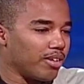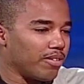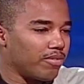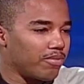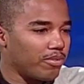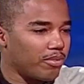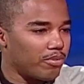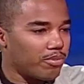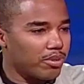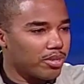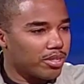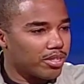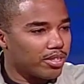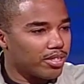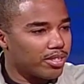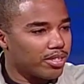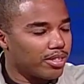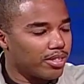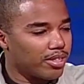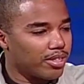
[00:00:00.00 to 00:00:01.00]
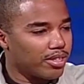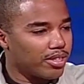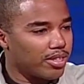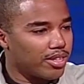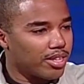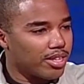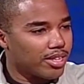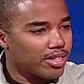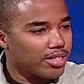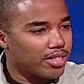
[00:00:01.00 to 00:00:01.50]
for books and
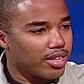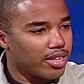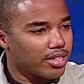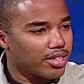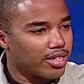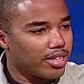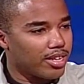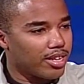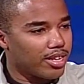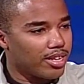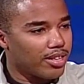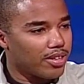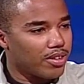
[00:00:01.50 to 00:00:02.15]
things like that.